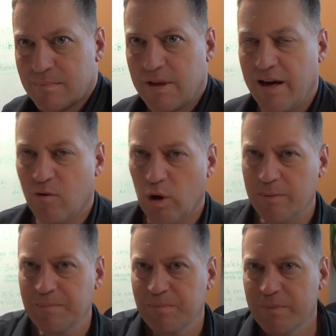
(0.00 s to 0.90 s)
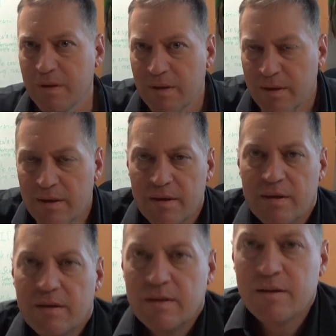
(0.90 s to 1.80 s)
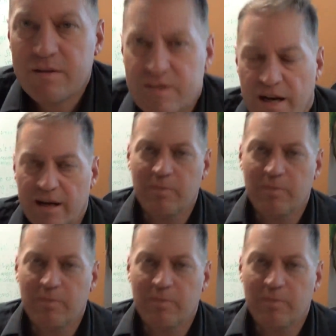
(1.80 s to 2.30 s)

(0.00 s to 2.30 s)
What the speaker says: Hey everyone, today